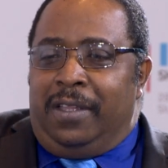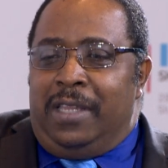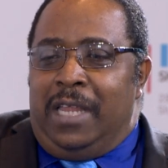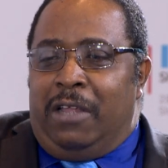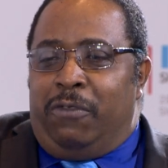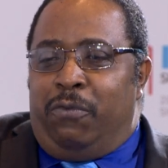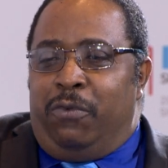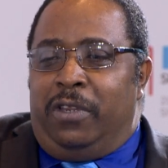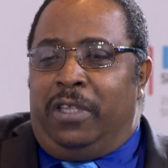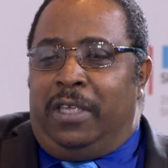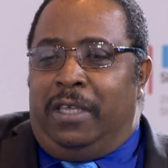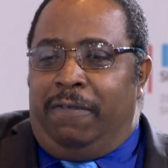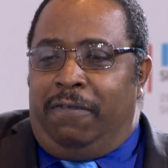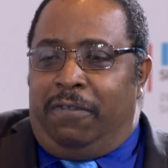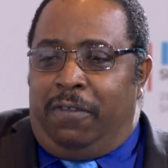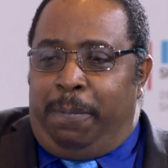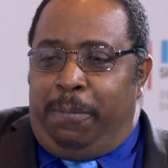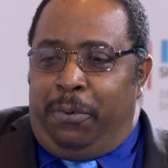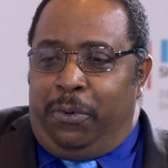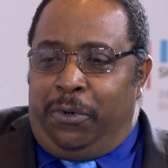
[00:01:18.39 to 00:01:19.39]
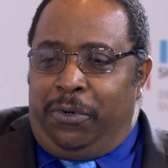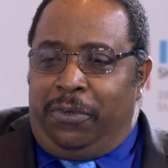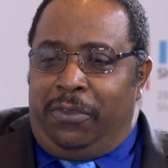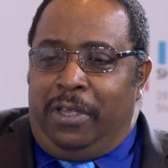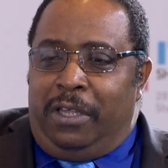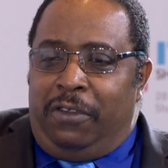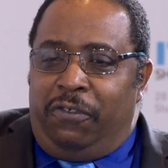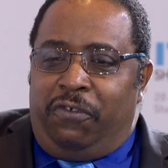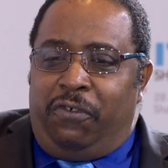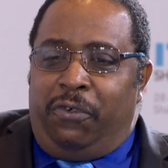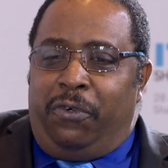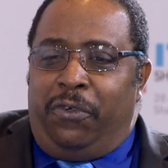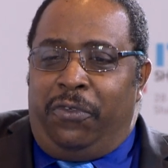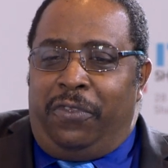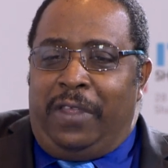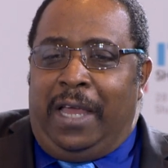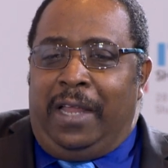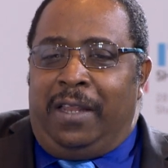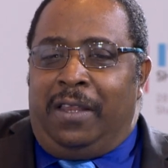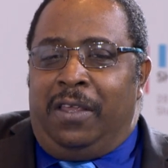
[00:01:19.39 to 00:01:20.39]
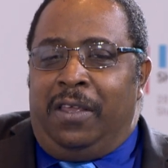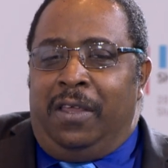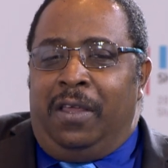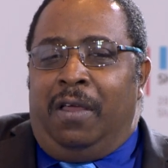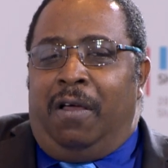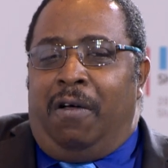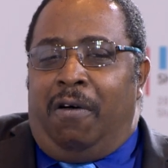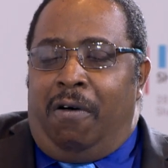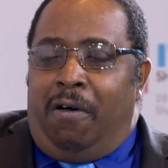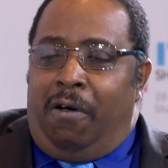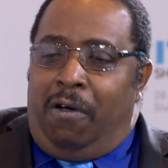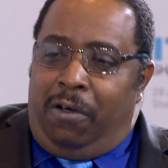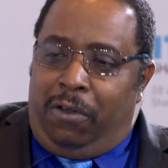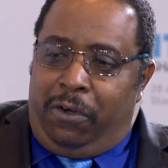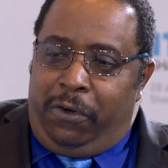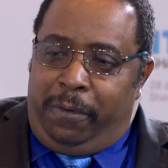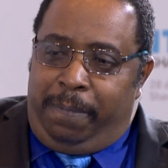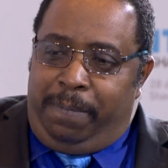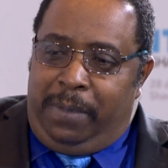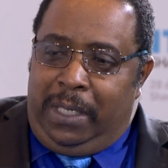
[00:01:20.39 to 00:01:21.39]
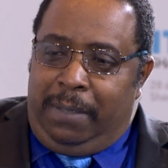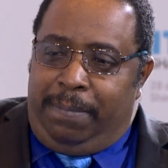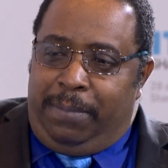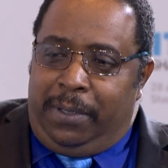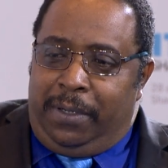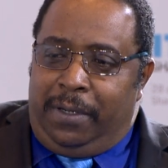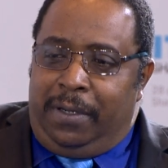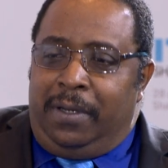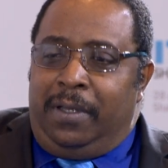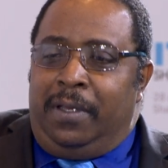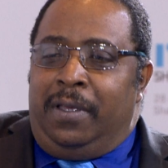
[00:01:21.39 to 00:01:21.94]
that would give support to ensure that all our people